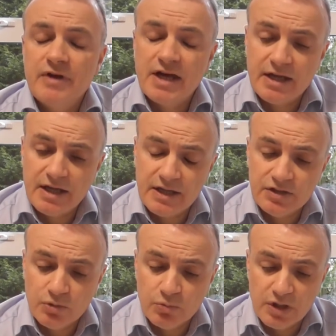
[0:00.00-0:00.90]
in
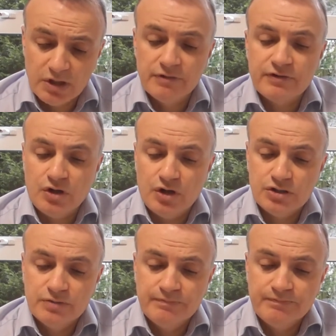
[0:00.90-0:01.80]
the will of
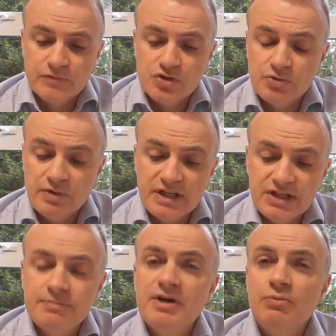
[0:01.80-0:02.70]
God. So we need
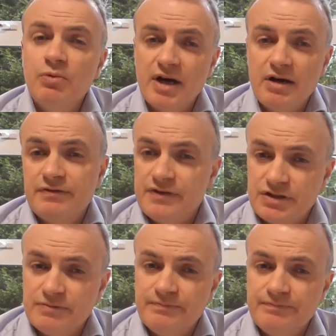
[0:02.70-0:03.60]
to be aware of it.